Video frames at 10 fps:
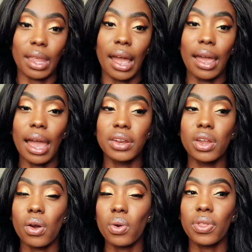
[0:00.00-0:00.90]
I
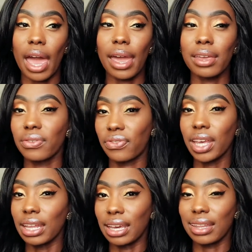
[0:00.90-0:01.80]
know that I can
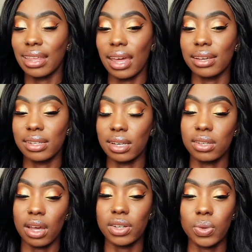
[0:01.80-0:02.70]
feel it, that
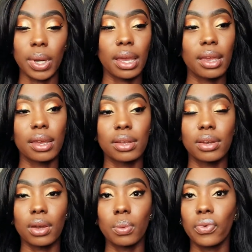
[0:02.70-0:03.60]
it's on its way, and
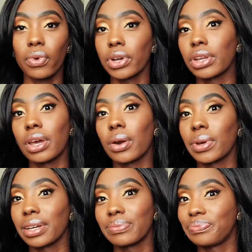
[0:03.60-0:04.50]
you know, before you know
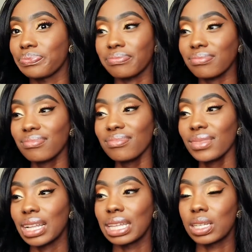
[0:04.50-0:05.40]
it,
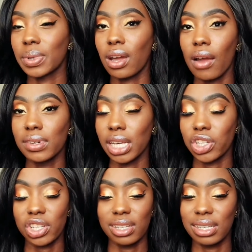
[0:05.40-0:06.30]
these big
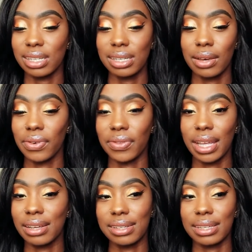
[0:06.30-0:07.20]
conversations and stuff of
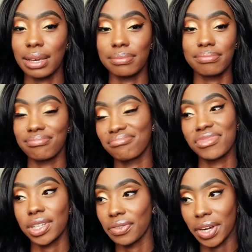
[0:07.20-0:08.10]
things that
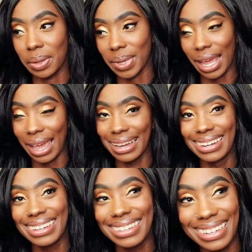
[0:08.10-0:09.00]
should have already been
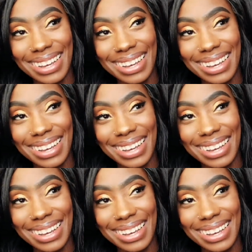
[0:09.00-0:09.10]
had.